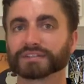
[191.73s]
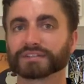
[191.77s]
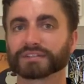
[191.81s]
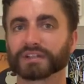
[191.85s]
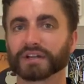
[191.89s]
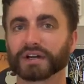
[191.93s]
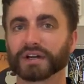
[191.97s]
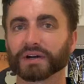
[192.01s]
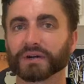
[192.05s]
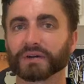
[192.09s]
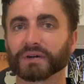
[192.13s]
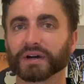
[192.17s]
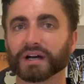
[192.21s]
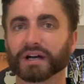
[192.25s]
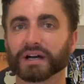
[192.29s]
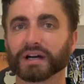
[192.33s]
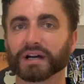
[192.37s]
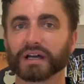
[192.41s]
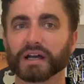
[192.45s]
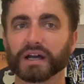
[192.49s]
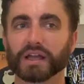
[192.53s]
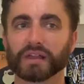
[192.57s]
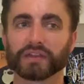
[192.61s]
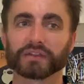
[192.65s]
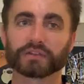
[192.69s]
So
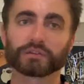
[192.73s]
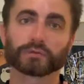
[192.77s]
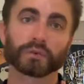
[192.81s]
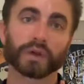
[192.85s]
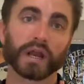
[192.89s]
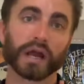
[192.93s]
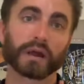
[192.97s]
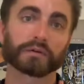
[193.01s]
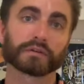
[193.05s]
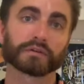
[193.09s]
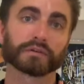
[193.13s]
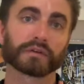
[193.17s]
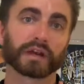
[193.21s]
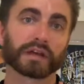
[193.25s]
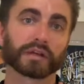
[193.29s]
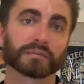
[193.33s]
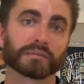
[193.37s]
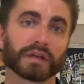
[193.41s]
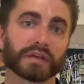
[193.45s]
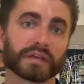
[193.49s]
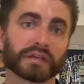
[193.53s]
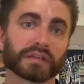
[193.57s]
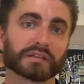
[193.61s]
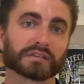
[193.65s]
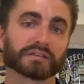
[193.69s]
this is what I would
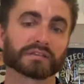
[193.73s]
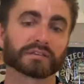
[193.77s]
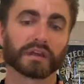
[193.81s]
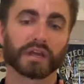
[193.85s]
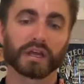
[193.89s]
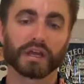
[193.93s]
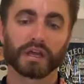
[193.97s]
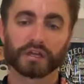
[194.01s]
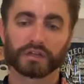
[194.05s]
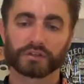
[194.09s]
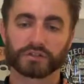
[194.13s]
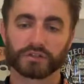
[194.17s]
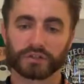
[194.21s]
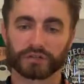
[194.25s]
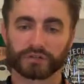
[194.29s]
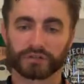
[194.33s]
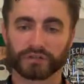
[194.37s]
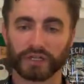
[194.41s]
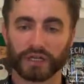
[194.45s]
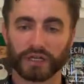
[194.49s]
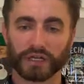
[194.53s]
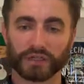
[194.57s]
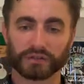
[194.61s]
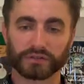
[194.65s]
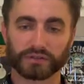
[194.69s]
recommend: is
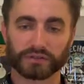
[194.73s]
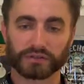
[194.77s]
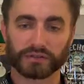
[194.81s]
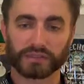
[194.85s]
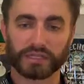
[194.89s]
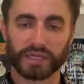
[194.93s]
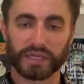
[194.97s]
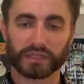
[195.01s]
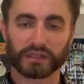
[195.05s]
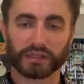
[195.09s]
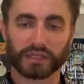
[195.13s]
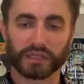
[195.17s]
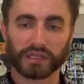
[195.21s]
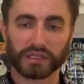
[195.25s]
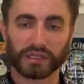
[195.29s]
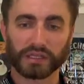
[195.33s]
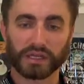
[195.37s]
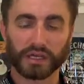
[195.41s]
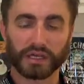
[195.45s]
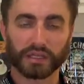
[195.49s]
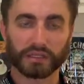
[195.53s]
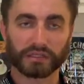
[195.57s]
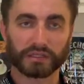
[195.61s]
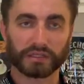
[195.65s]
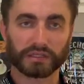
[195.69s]
just take the
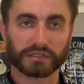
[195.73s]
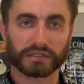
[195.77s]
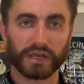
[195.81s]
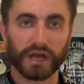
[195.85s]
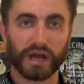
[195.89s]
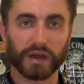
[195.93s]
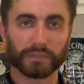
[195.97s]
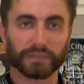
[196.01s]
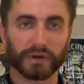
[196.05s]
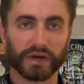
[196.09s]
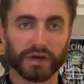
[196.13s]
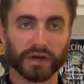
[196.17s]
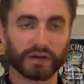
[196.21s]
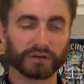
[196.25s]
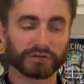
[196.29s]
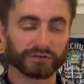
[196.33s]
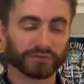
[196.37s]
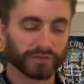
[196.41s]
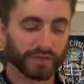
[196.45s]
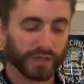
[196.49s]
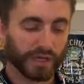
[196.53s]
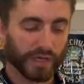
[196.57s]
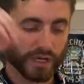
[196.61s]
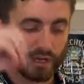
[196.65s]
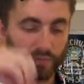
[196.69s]
top off,
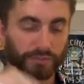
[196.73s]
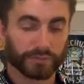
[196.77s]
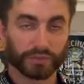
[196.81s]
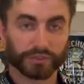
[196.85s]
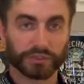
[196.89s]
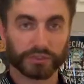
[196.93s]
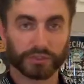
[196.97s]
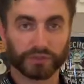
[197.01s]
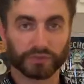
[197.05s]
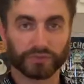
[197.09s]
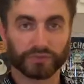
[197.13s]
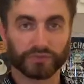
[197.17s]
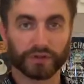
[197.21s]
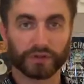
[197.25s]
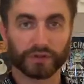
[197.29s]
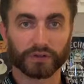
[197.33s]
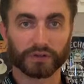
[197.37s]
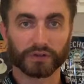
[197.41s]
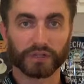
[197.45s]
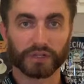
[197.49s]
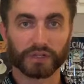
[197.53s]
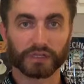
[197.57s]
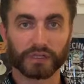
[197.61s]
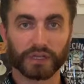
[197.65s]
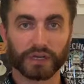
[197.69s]
put your
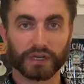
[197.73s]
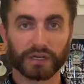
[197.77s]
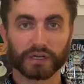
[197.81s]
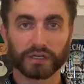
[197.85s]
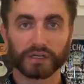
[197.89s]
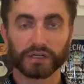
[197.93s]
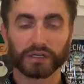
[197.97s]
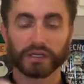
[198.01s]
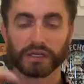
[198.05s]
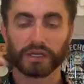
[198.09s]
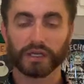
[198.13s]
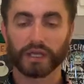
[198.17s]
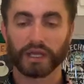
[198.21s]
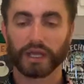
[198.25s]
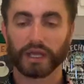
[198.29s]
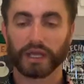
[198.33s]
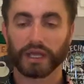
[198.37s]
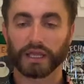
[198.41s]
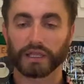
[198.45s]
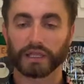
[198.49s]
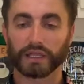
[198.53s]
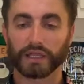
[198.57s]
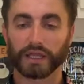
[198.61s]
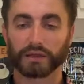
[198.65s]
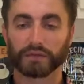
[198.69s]
funnel in there,
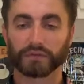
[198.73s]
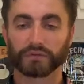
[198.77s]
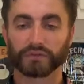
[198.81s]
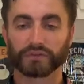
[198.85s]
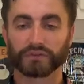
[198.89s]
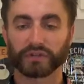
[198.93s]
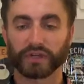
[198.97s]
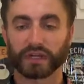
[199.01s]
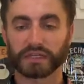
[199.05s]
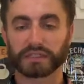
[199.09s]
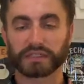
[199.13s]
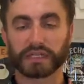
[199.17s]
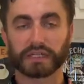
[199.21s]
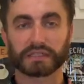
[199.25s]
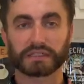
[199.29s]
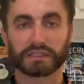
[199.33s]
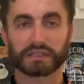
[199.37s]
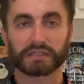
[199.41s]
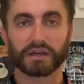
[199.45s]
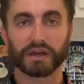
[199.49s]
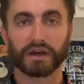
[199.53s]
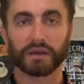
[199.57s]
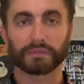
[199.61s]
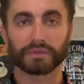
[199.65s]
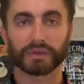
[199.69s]
and then sanitize the
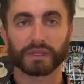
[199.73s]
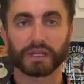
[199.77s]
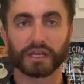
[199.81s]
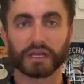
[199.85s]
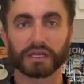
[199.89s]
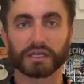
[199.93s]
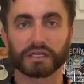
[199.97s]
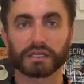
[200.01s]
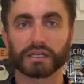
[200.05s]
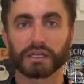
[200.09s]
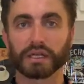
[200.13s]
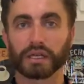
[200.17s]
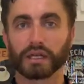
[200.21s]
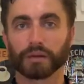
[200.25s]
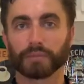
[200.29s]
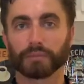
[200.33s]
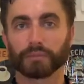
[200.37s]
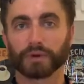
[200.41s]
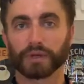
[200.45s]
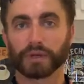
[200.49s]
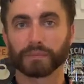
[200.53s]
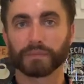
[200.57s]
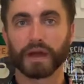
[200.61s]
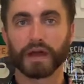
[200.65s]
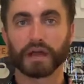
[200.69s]
top again,
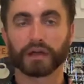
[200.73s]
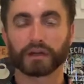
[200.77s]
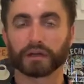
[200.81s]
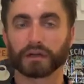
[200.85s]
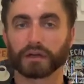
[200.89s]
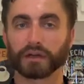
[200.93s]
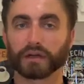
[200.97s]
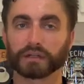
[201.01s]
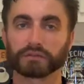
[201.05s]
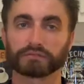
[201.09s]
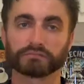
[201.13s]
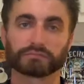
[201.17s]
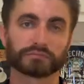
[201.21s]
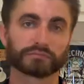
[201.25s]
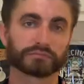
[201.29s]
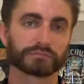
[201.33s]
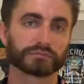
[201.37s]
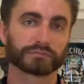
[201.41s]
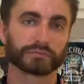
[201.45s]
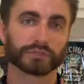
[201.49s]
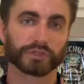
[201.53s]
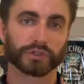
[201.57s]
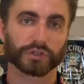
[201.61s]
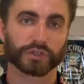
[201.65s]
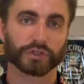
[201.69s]
put it back on.
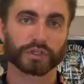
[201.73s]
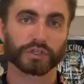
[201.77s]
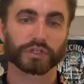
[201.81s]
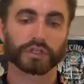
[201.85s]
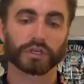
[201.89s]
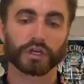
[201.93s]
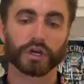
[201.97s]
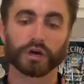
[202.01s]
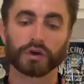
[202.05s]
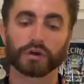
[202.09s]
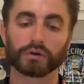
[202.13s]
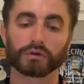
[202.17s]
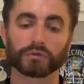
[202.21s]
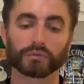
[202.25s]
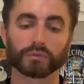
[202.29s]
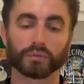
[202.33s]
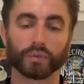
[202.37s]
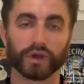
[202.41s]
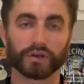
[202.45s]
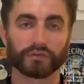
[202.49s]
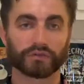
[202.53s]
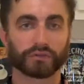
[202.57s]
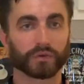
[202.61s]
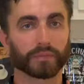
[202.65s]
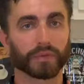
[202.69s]
You're good to go.
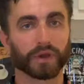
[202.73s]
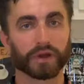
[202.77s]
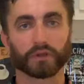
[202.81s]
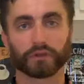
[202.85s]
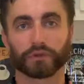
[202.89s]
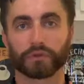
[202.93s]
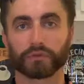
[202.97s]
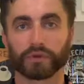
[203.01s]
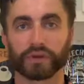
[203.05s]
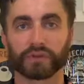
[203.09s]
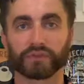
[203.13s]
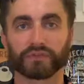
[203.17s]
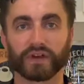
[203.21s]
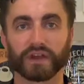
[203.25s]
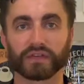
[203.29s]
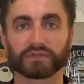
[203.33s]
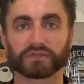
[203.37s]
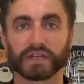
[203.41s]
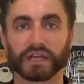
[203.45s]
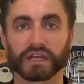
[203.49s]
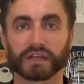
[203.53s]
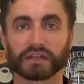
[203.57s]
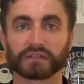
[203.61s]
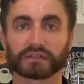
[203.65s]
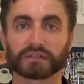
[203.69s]
Wait for about 3 to 5
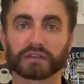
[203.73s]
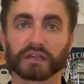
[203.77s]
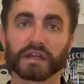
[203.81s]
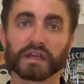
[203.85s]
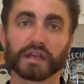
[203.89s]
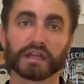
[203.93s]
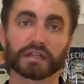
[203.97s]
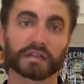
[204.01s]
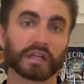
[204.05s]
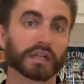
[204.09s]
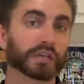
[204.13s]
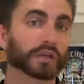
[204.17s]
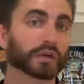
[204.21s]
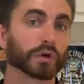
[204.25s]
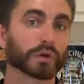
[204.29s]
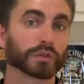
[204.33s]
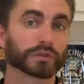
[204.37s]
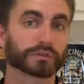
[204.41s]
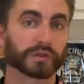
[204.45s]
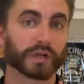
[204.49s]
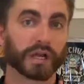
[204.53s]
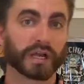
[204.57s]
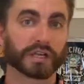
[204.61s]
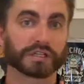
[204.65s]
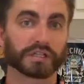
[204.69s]
days, then
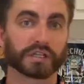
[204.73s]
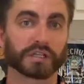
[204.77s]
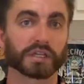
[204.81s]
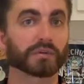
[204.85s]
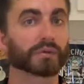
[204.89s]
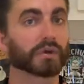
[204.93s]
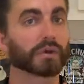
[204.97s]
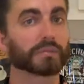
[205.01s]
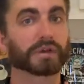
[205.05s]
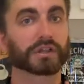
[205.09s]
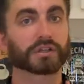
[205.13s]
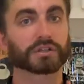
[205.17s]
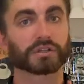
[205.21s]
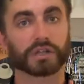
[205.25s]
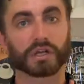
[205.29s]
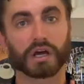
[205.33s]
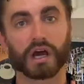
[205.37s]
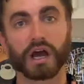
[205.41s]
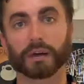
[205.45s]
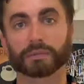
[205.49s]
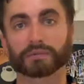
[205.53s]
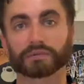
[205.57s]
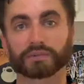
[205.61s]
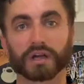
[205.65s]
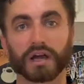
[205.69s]
cold crash it. You want to make sure the
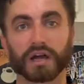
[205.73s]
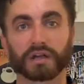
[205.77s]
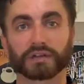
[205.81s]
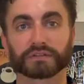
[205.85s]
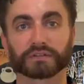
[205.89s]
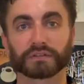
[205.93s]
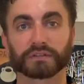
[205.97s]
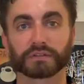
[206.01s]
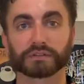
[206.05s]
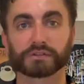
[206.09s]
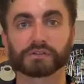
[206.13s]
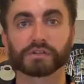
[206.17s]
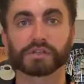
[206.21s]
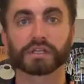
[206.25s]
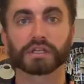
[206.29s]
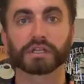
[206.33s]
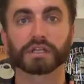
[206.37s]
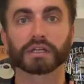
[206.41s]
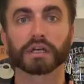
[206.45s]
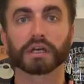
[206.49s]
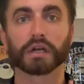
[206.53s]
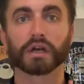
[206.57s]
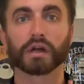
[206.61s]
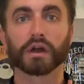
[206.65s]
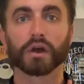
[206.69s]
hops are out of
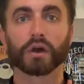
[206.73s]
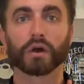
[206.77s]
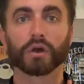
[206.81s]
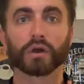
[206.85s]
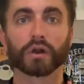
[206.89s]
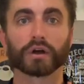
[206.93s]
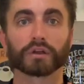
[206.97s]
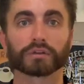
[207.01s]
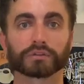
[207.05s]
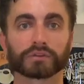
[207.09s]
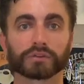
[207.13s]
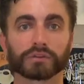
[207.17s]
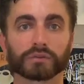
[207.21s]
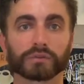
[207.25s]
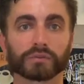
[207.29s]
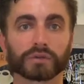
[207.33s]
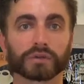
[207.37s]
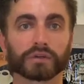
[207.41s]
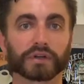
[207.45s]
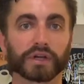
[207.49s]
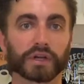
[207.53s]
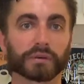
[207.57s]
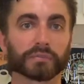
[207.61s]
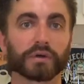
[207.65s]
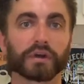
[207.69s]
solution, or else you
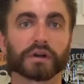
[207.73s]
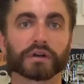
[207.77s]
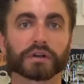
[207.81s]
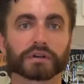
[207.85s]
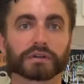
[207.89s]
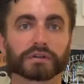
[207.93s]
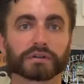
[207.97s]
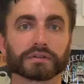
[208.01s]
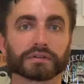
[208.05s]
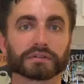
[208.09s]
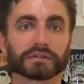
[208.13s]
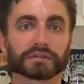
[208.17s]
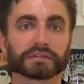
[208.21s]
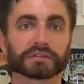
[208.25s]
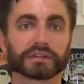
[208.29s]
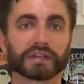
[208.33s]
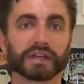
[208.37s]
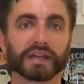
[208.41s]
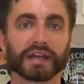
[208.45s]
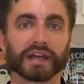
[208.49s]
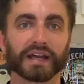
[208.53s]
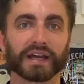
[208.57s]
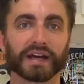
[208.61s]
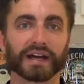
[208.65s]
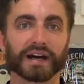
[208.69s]
will get particles
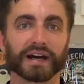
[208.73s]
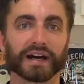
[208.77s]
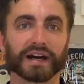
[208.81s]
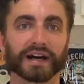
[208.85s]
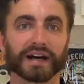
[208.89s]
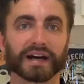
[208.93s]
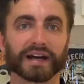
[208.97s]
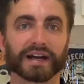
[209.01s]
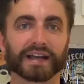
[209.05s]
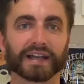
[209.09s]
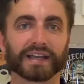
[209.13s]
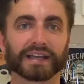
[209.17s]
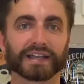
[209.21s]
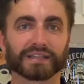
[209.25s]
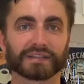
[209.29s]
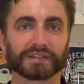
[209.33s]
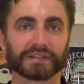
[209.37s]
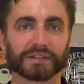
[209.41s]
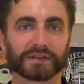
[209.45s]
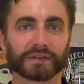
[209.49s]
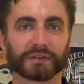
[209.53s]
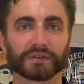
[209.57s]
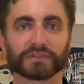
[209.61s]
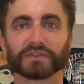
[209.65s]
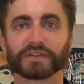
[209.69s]

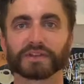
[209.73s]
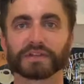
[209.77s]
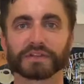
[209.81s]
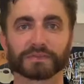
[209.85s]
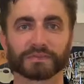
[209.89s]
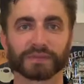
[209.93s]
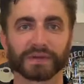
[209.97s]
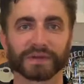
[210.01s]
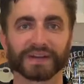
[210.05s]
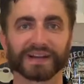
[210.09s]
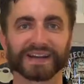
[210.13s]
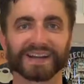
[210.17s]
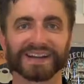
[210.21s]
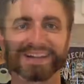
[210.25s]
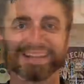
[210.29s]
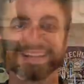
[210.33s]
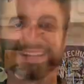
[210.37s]
into your finished beer.